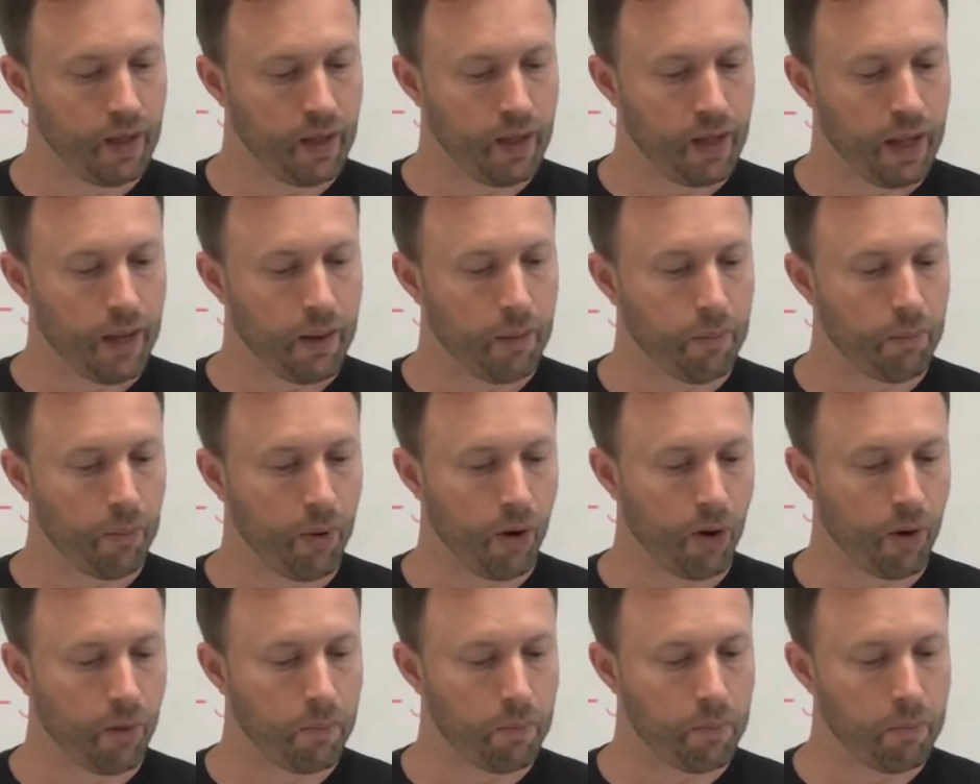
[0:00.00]
In
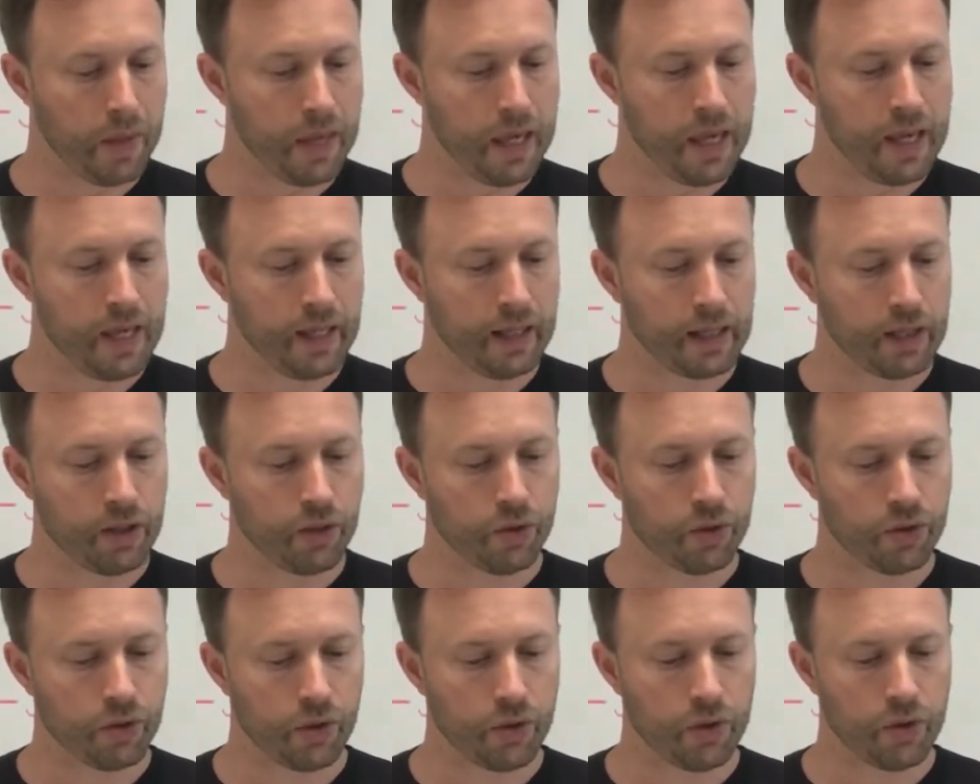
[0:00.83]
Part B, can you
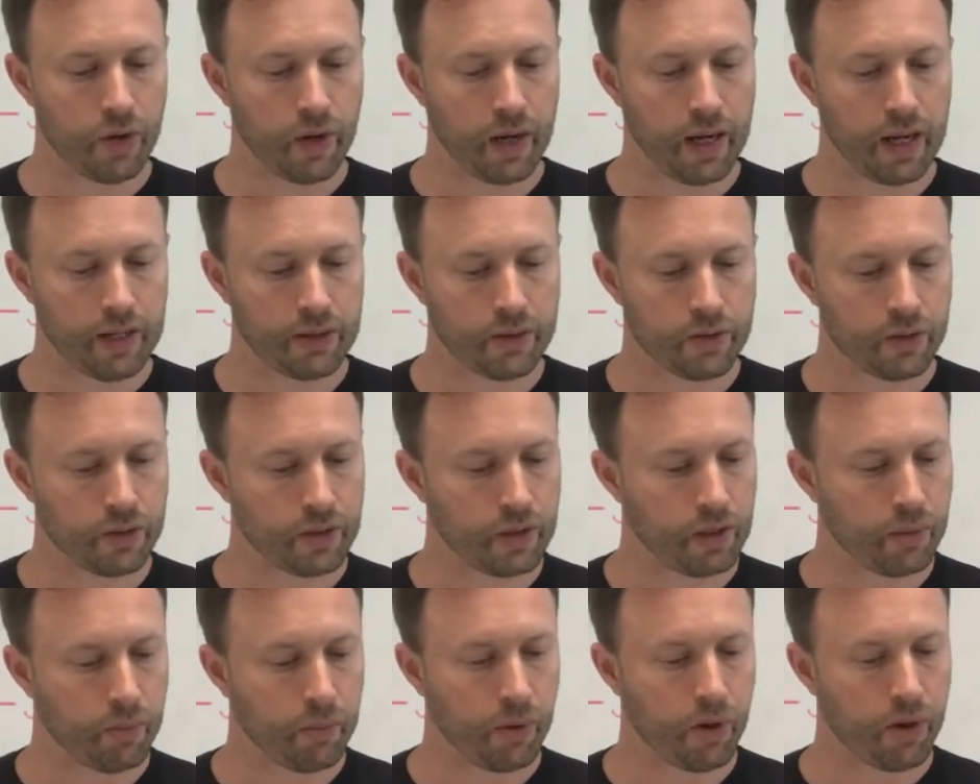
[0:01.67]
turn your answers
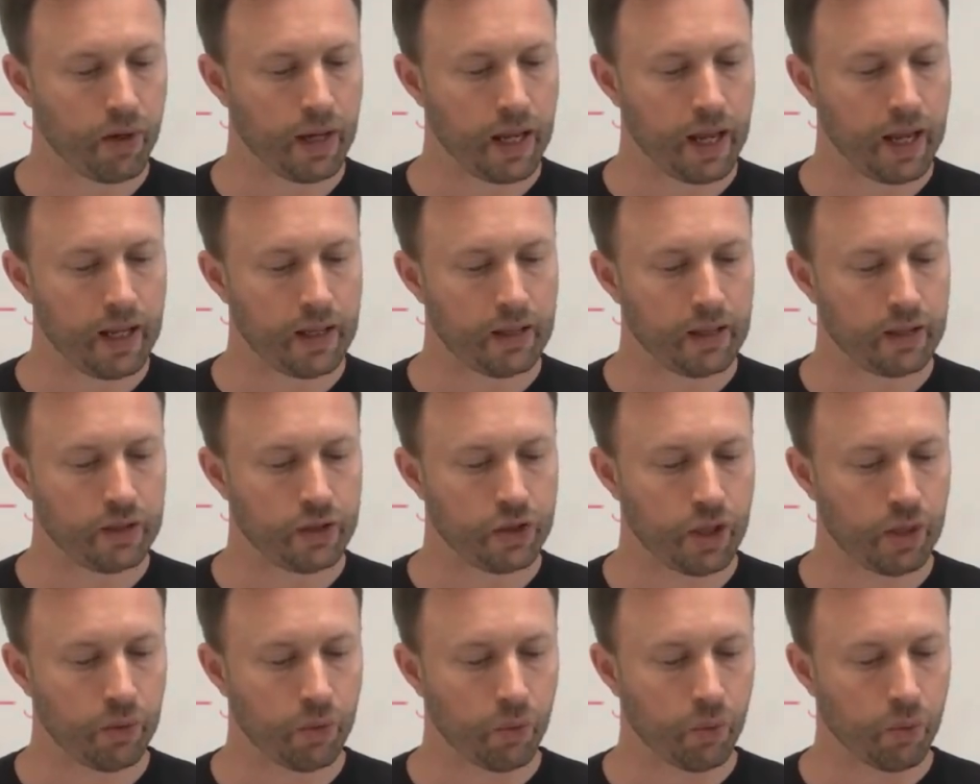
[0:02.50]
into Part A into
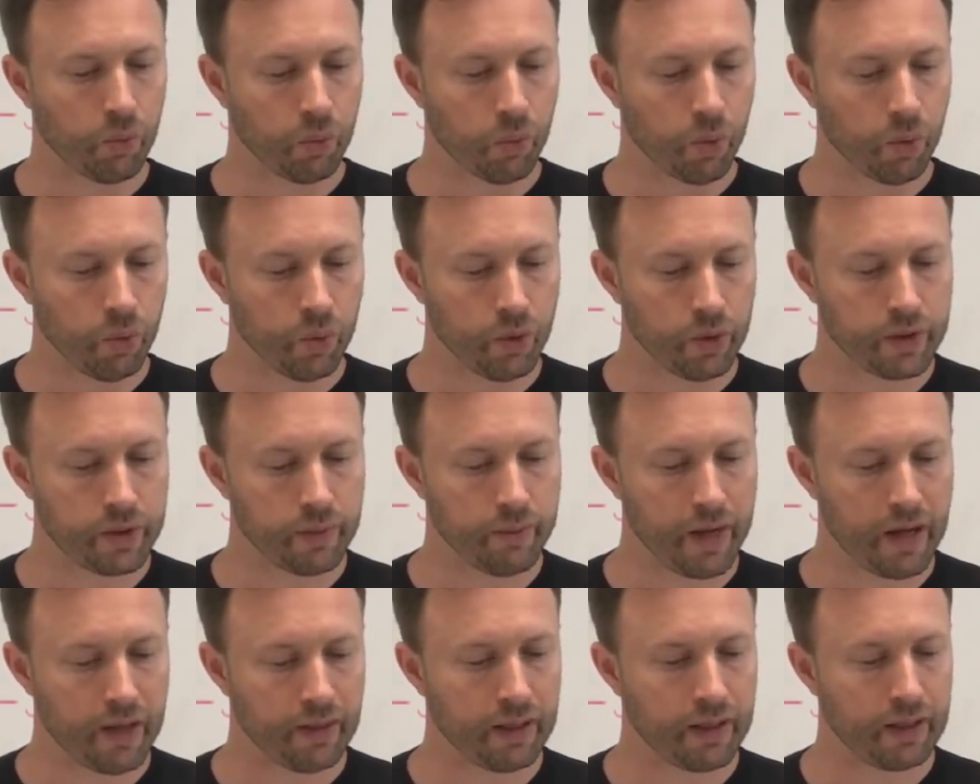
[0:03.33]
general rules
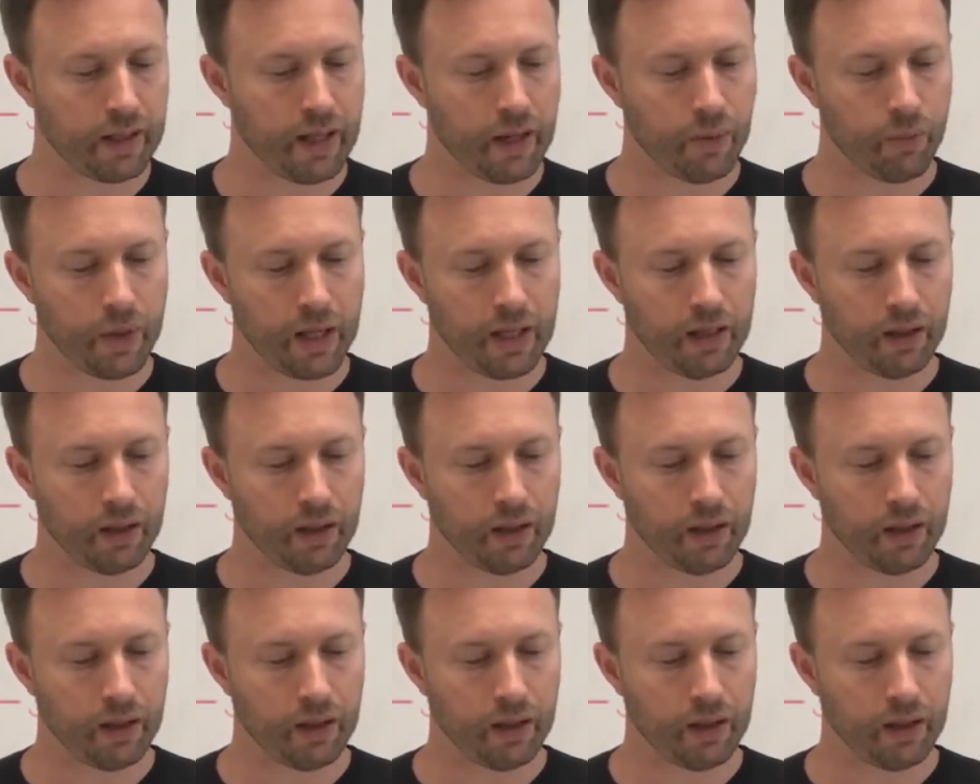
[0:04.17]
about the deadweight